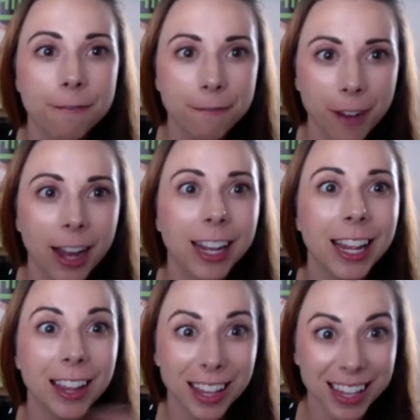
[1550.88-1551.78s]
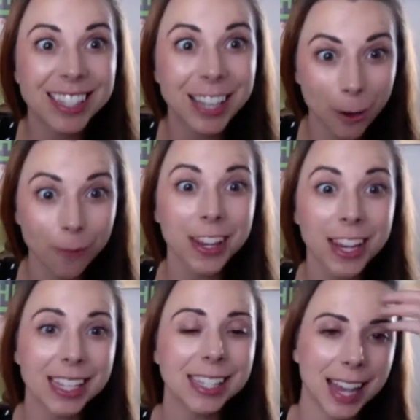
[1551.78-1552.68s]

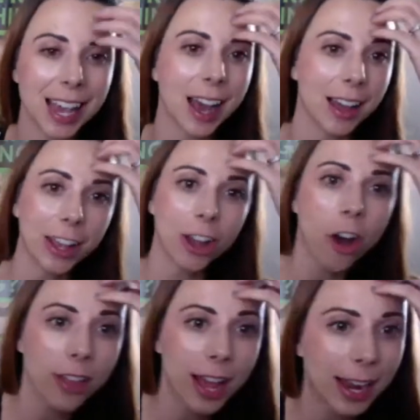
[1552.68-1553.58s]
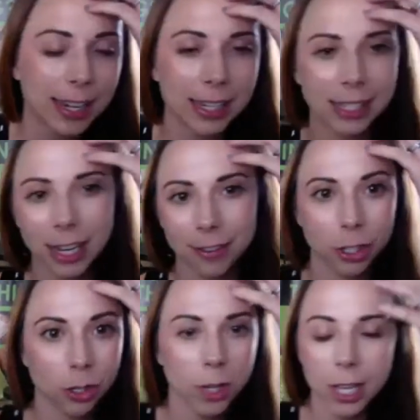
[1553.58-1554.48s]
selfies, yeah, like all that kind of stuff.
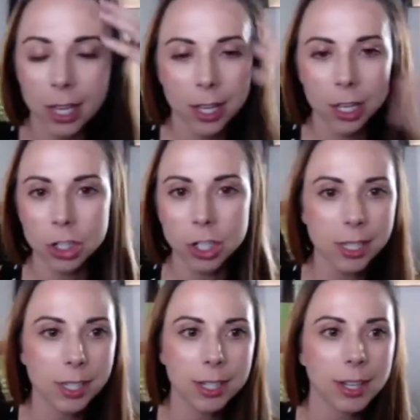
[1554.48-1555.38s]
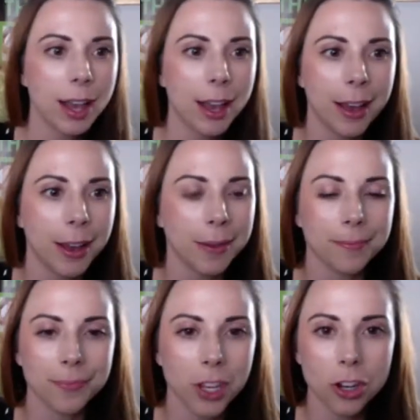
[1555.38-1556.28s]
So just
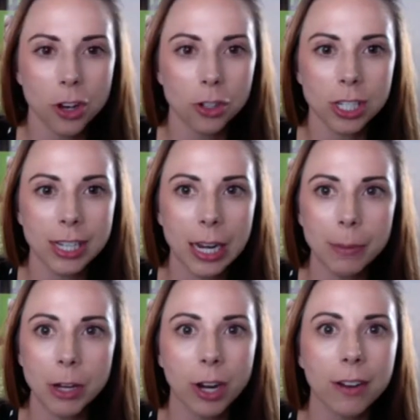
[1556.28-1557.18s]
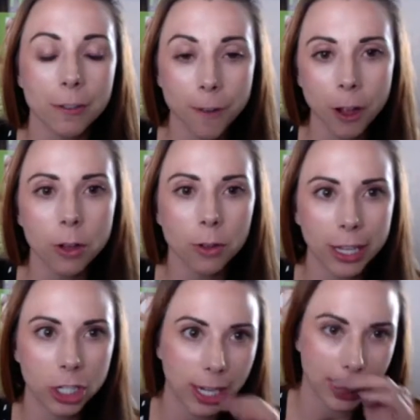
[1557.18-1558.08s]
you know, just kind of be creative and follow, like
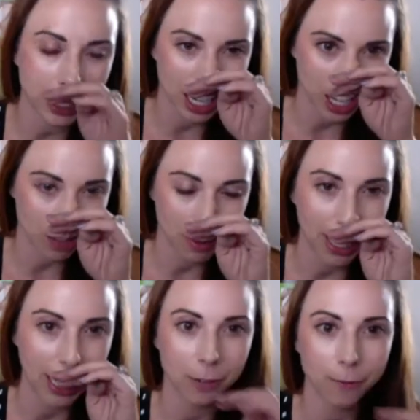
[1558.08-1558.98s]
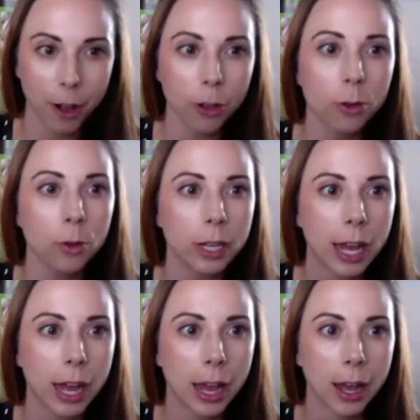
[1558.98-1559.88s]
Jackie said at the beginning, follow
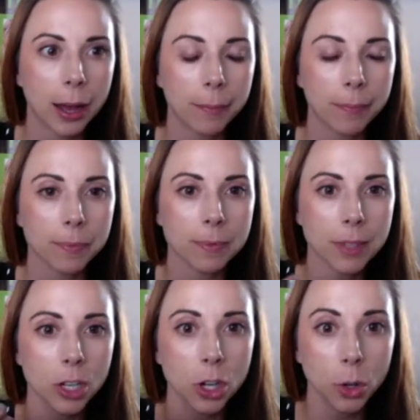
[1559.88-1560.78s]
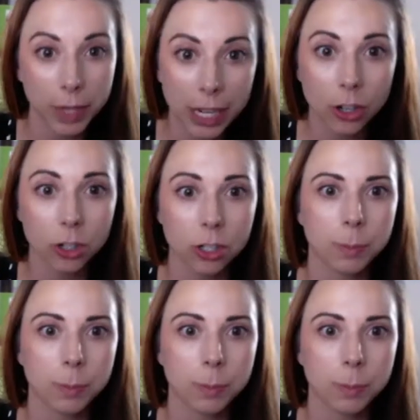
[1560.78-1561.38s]
you know, leaders,